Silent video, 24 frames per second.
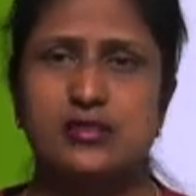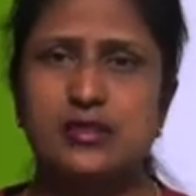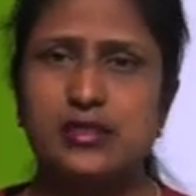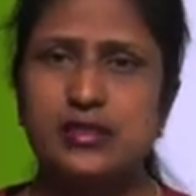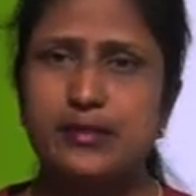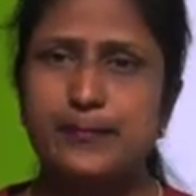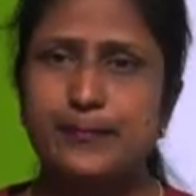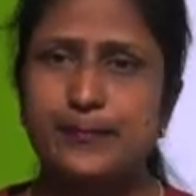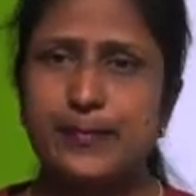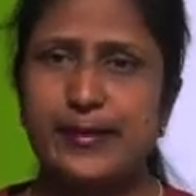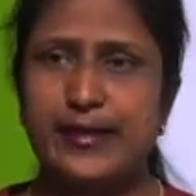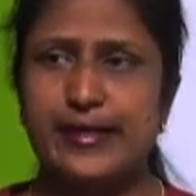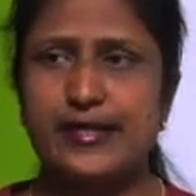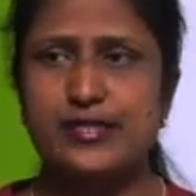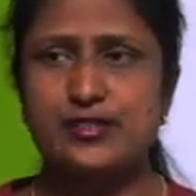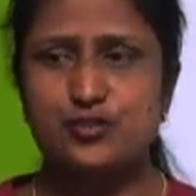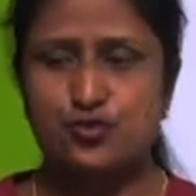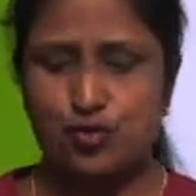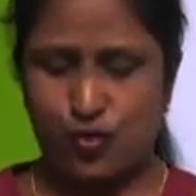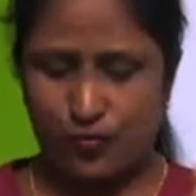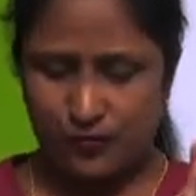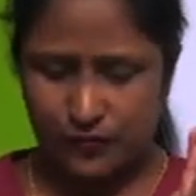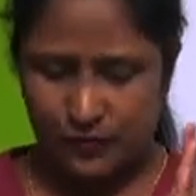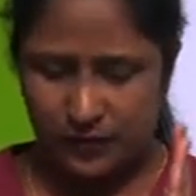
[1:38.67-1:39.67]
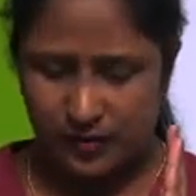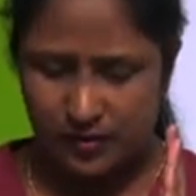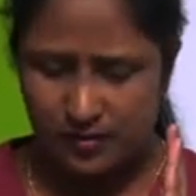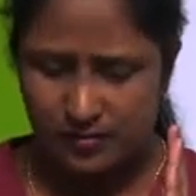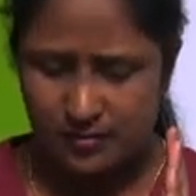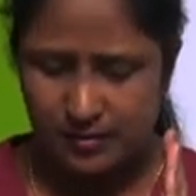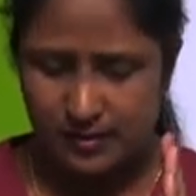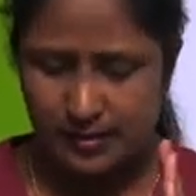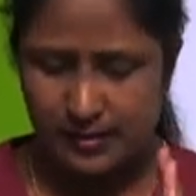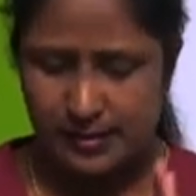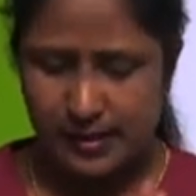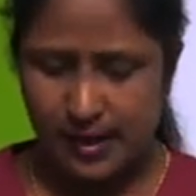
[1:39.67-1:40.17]
in place of a
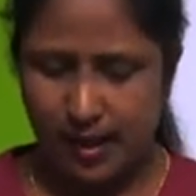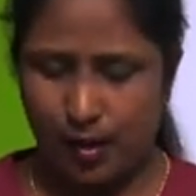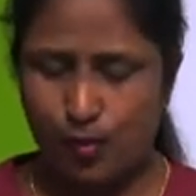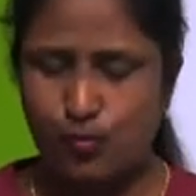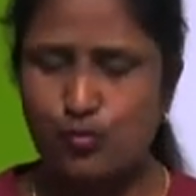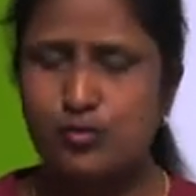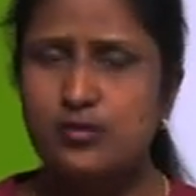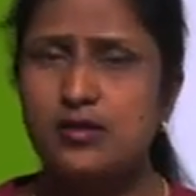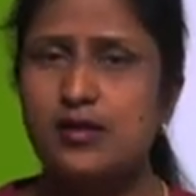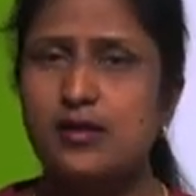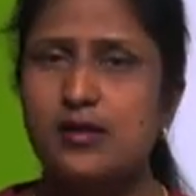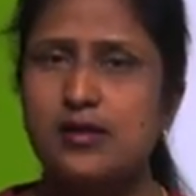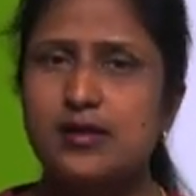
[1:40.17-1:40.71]
noun,